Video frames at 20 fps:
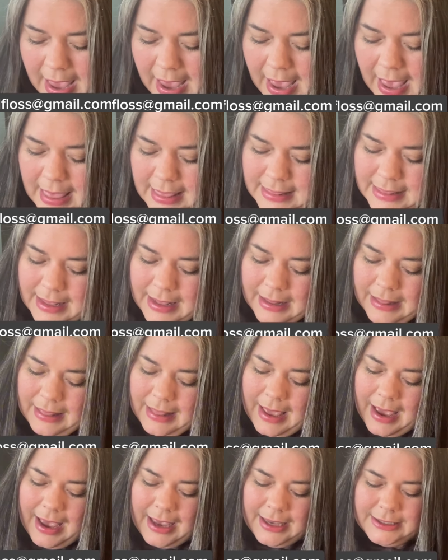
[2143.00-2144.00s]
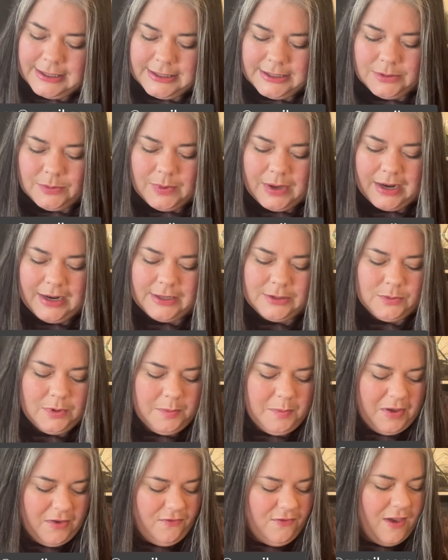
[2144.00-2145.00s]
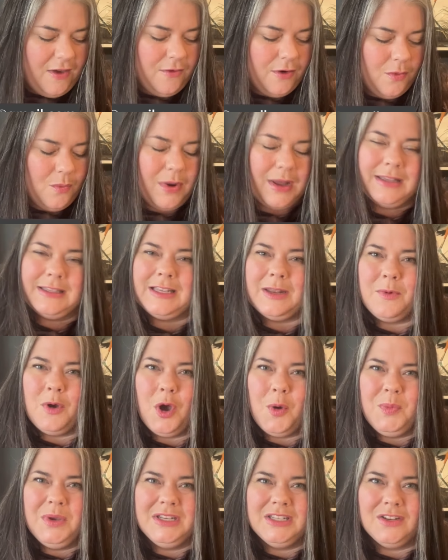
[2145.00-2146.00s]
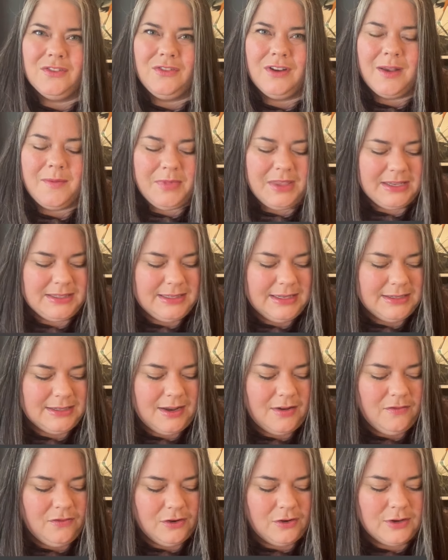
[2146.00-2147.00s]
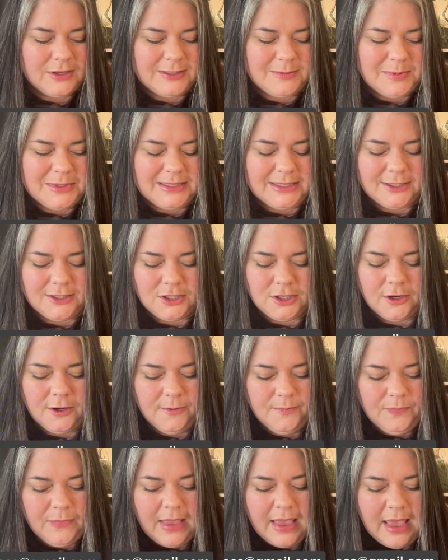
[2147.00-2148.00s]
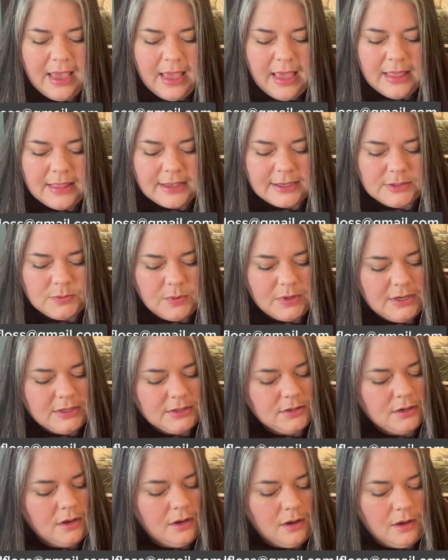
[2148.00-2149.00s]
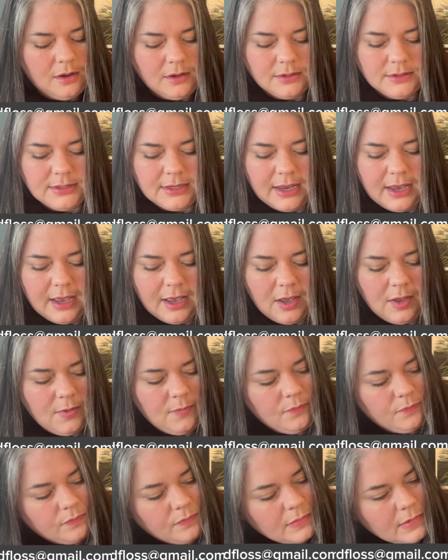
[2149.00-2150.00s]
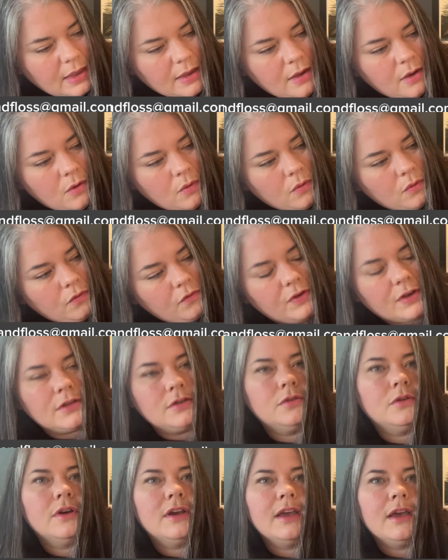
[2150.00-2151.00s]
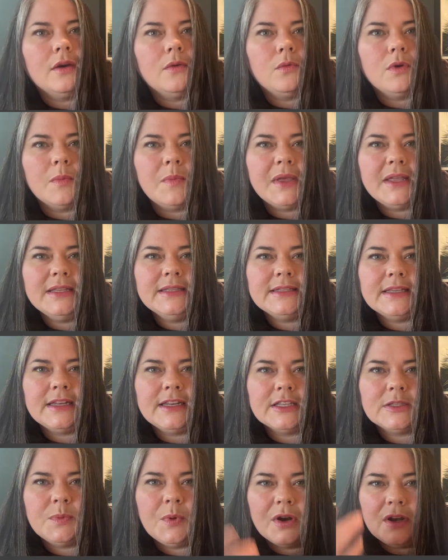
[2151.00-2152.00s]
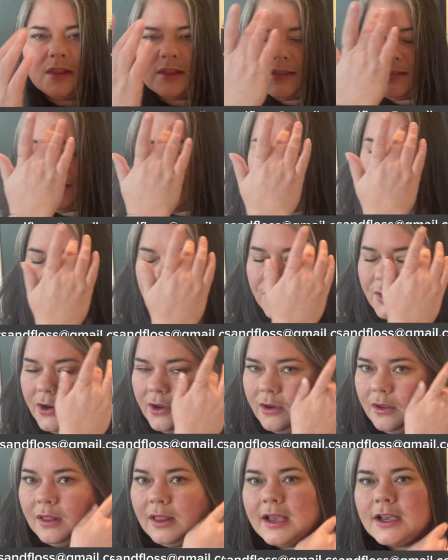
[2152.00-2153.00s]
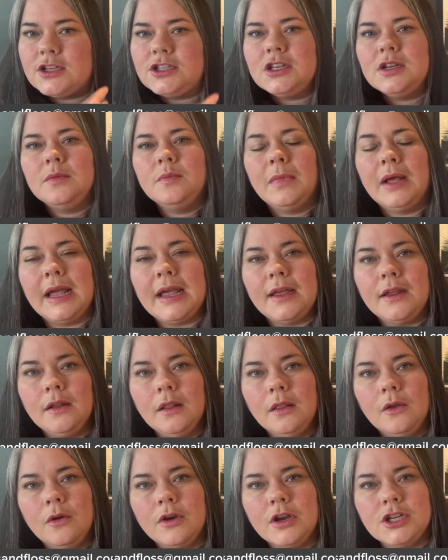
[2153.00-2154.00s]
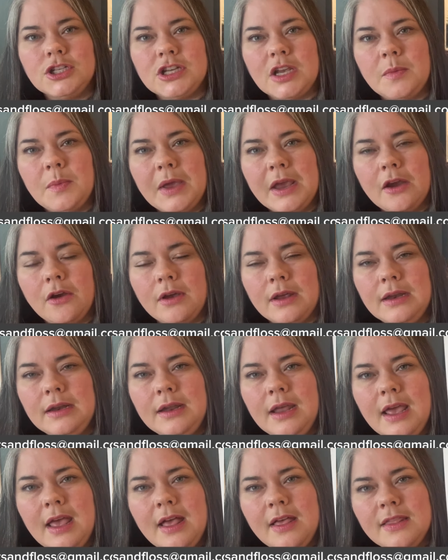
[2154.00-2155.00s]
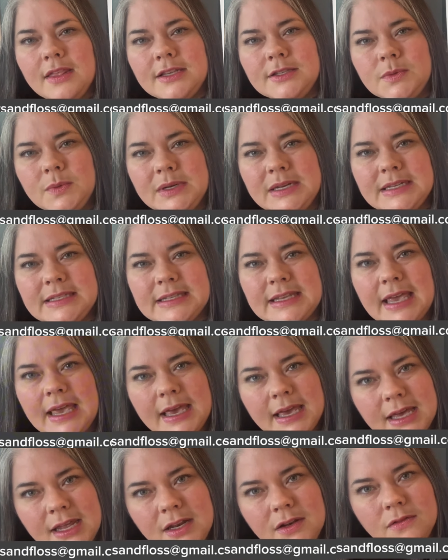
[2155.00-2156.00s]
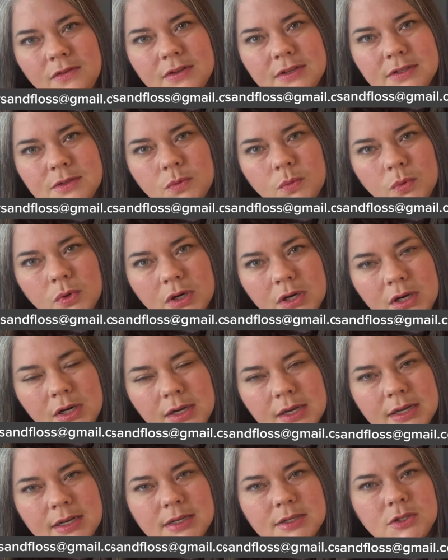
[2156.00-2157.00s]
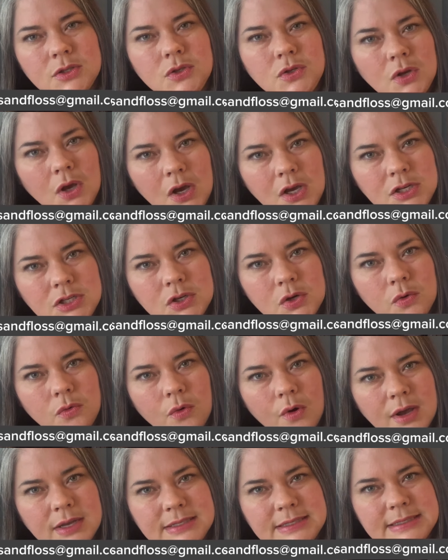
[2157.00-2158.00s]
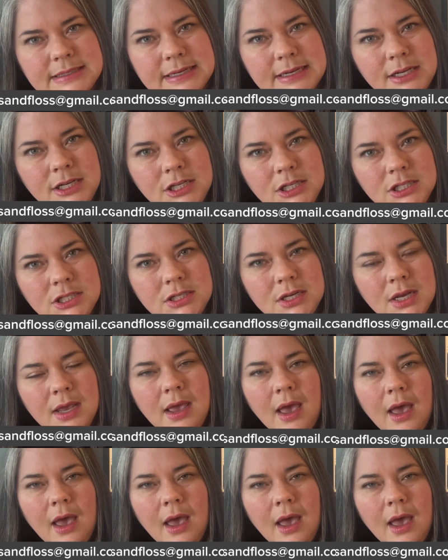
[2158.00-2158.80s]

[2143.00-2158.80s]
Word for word: And the last one is one of my favorite ones. I'm hoping to frame this in time for Christmas this year. This one is called Victoria Ribbons, and it's part of the sampler collection by Laura J. Perrin. This one is canvas work. It is not cross stitch.